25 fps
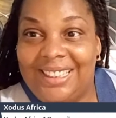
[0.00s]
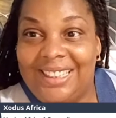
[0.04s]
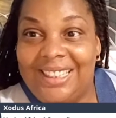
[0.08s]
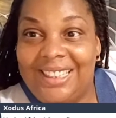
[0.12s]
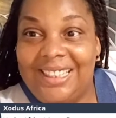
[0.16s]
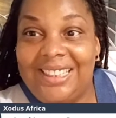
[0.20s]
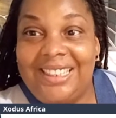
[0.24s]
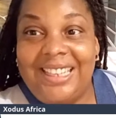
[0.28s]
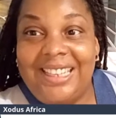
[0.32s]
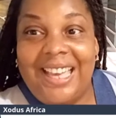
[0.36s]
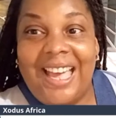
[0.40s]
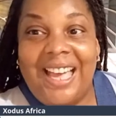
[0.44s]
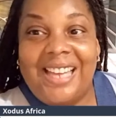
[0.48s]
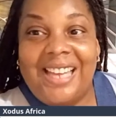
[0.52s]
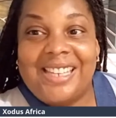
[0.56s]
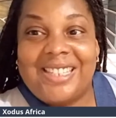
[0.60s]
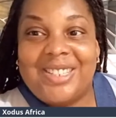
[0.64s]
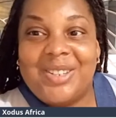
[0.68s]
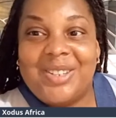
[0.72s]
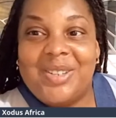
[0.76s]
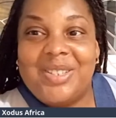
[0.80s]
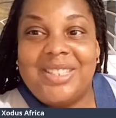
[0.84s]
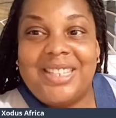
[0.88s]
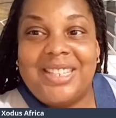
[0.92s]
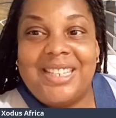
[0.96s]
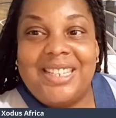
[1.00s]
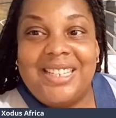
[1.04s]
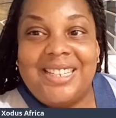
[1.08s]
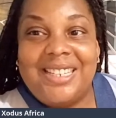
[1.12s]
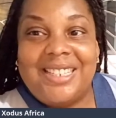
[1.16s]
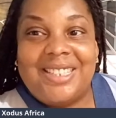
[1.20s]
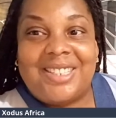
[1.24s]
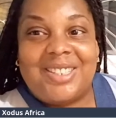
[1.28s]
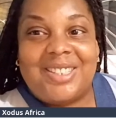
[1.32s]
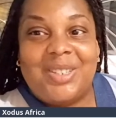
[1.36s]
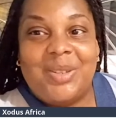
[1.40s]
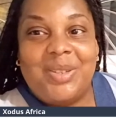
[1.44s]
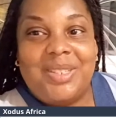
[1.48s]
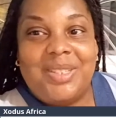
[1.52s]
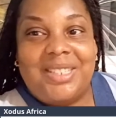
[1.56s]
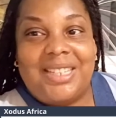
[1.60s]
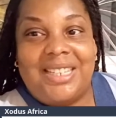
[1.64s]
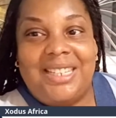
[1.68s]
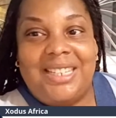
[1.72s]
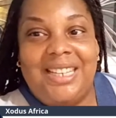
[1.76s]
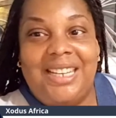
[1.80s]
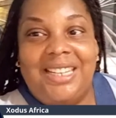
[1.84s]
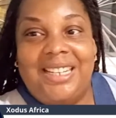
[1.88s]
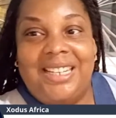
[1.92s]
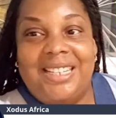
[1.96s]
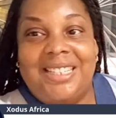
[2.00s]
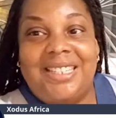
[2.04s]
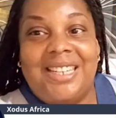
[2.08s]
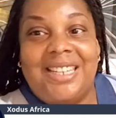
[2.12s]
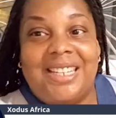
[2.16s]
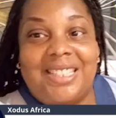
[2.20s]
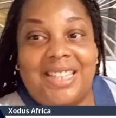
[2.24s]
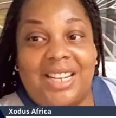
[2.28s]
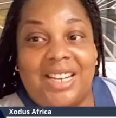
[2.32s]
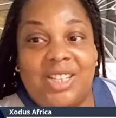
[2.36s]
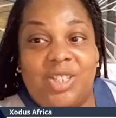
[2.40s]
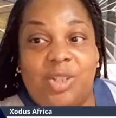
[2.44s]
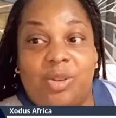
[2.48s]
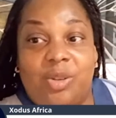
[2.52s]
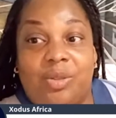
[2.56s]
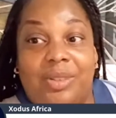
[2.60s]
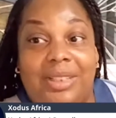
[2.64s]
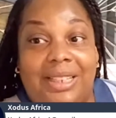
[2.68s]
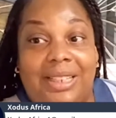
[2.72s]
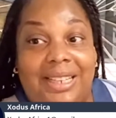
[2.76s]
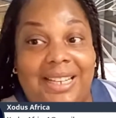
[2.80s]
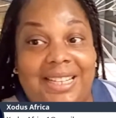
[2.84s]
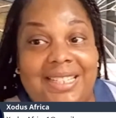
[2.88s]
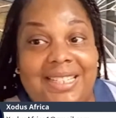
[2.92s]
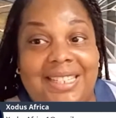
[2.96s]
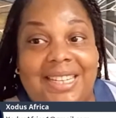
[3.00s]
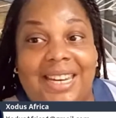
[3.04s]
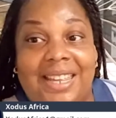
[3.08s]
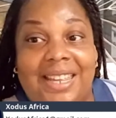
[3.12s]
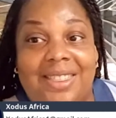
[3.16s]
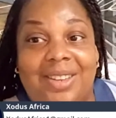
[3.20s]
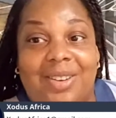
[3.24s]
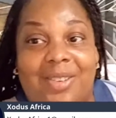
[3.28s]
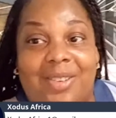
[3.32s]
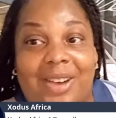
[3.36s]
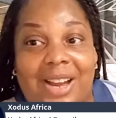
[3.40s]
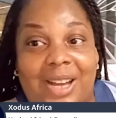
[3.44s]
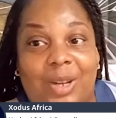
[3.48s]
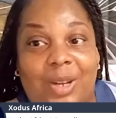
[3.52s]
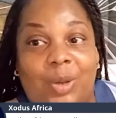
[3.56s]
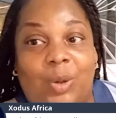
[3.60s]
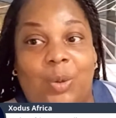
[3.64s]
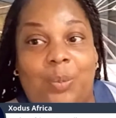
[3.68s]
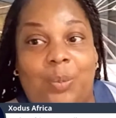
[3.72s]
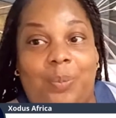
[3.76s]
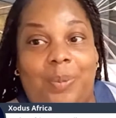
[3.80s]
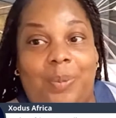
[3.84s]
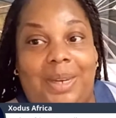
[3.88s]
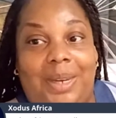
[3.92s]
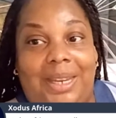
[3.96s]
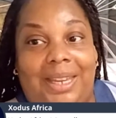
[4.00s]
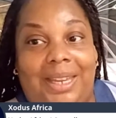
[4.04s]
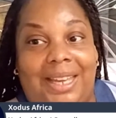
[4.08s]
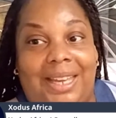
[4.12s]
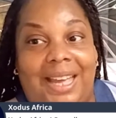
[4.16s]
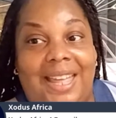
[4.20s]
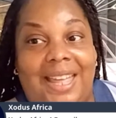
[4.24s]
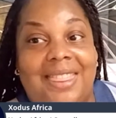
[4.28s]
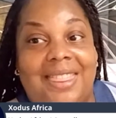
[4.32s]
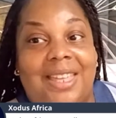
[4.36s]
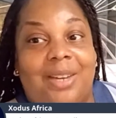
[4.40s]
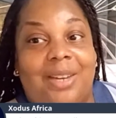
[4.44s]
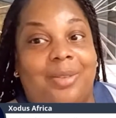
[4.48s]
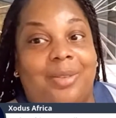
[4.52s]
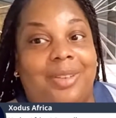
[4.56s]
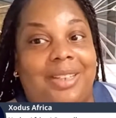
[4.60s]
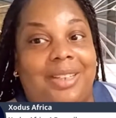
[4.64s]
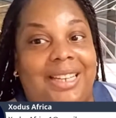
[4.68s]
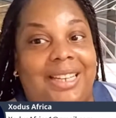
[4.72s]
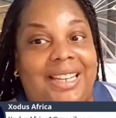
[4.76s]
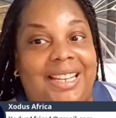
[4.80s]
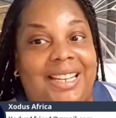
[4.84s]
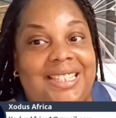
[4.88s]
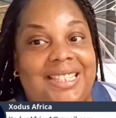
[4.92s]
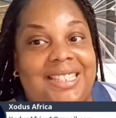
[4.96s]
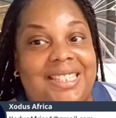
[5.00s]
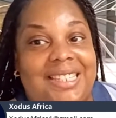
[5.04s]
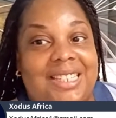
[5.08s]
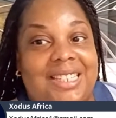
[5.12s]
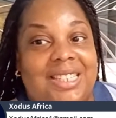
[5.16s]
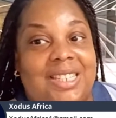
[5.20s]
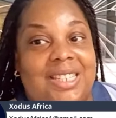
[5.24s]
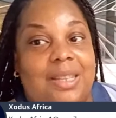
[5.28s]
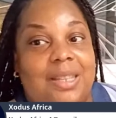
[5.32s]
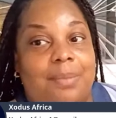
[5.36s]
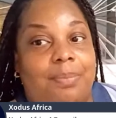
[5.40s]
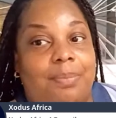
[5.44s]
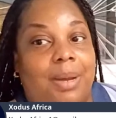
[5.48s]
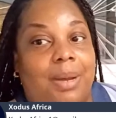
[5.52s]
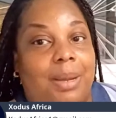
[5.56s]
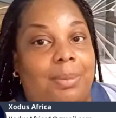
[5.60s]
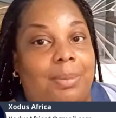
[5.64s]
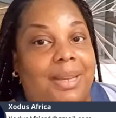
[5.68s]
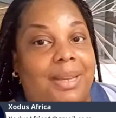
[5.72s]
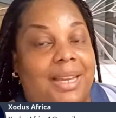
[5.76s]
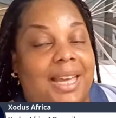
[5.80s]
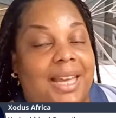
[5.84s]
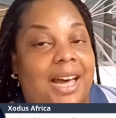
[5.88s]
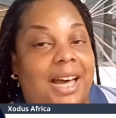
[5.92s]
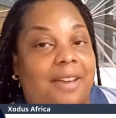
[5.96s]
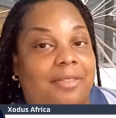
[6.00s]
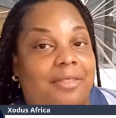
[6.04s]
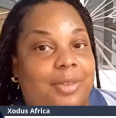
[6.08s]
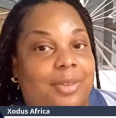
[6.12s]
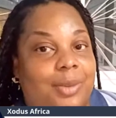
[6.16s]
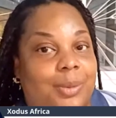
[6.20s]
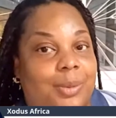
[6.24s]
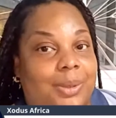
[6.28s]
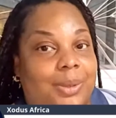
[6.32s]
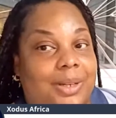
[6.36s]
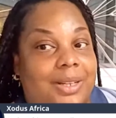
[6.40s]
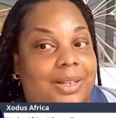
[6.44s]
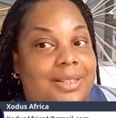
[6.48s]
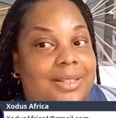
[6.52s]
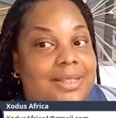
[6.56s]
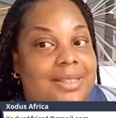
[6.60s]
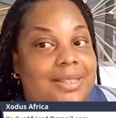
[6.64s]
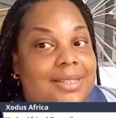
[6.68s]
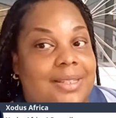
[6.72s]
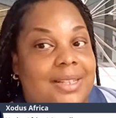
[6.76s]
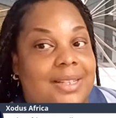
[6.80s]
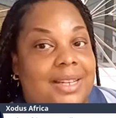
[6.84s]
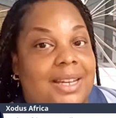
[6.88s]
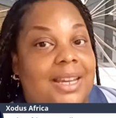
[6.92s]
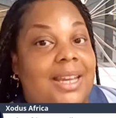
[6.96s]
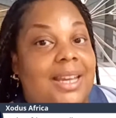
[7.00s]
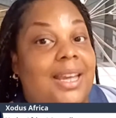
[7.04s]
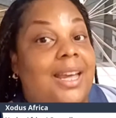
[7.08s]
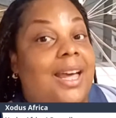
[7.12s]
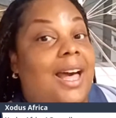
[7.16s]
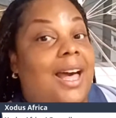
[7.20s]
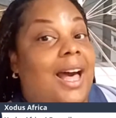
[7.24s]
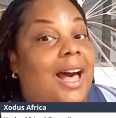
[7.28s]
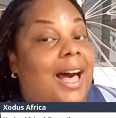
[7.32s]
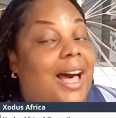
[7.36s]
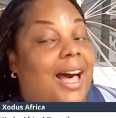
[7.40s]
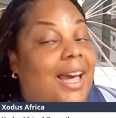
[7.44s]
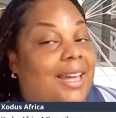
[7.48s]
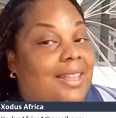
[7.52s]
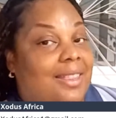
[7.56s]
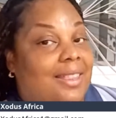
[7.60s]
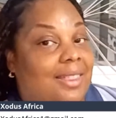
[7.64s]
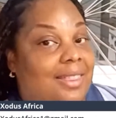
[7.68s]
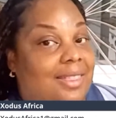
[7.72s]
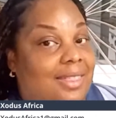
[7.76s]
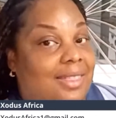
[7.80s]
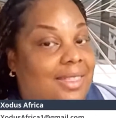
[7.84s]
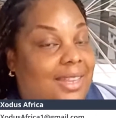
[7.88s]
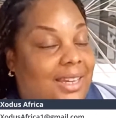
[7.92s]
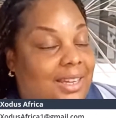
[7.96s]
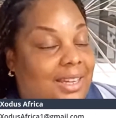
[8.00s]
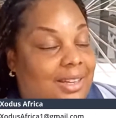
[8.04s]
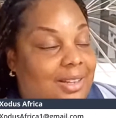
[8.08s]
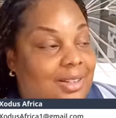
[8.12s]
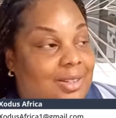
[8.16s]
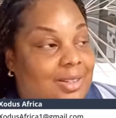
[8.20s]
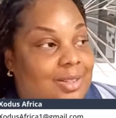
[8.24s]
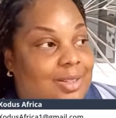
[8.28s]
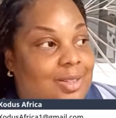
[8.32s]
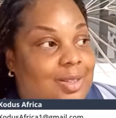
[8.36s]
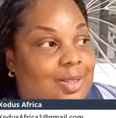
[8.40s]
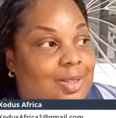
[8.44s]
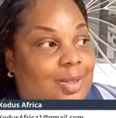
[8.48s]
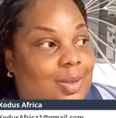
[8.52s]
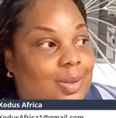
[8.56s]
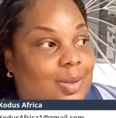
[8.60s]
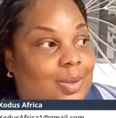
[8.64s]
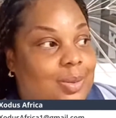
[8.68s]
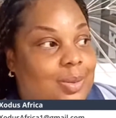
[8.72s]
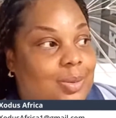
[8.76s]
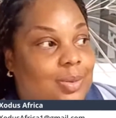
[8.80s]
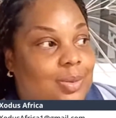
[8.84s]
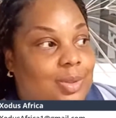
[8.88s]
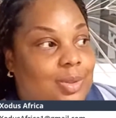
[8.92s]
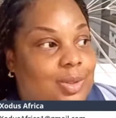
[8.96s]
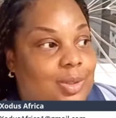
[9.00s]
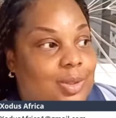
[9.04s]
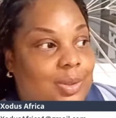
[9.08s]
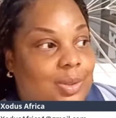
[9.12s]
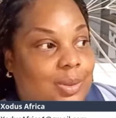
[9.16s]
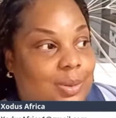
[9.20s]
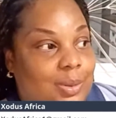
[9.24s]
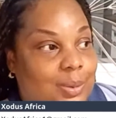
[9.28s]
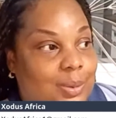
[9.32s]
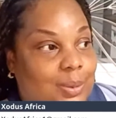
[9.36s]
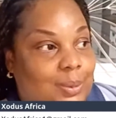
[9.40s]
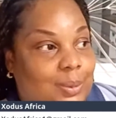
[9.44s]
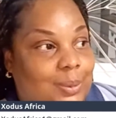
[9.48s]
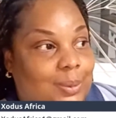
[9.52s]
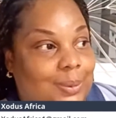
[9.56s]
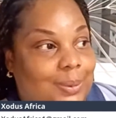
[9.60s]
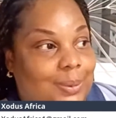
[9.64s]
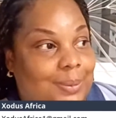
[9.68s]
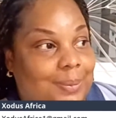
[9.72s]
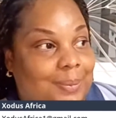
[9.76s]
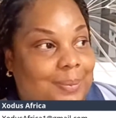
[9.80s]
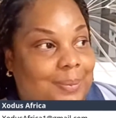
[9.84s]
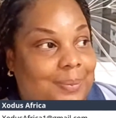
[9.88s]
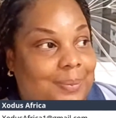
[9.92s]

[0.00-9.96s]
Yeah, so Zadina says I should release it at the grand opening and then release it to the public afterwards. I think so too.